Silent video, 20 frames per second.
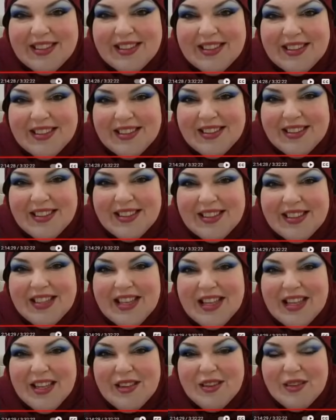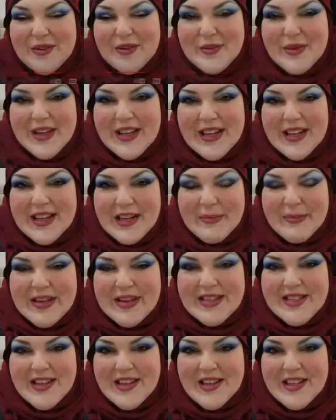Thank you, uh, Anime Sucks,
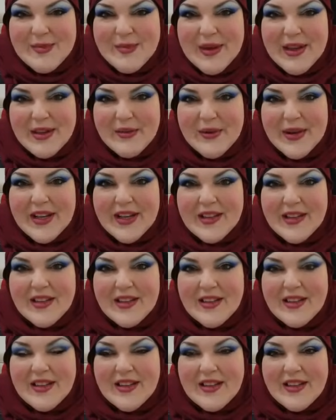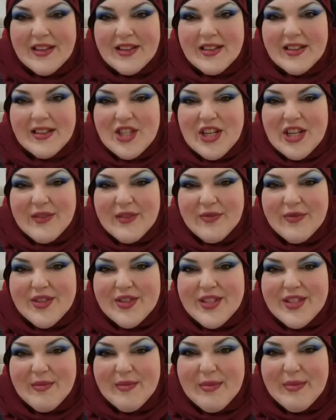by the way. I was in chat
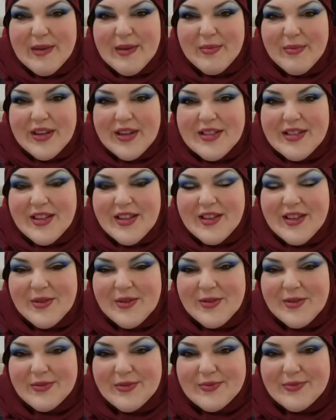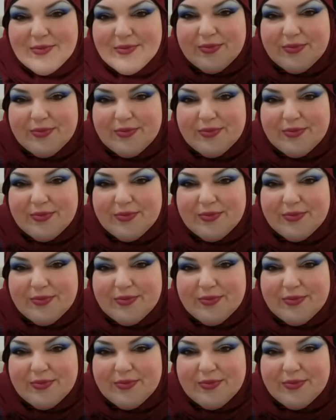for CPAP Rescue